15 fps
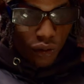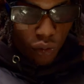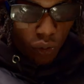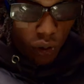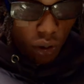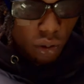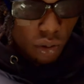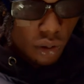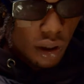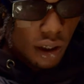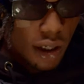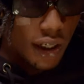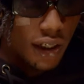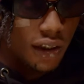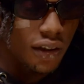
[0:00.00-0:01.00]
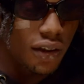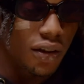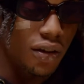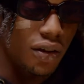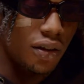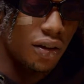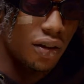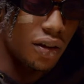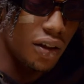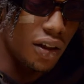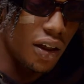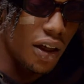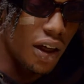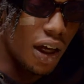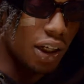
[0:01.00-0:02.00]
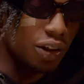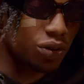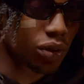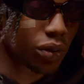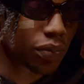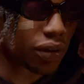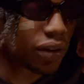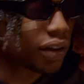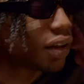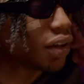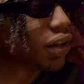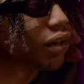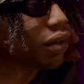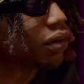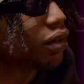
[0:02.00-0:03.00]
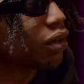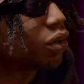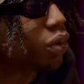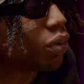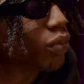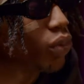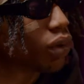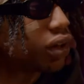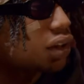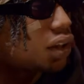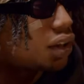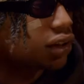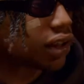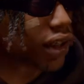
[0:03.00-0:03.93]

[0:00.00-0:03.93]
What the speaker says: Well, I grew up in a home where there's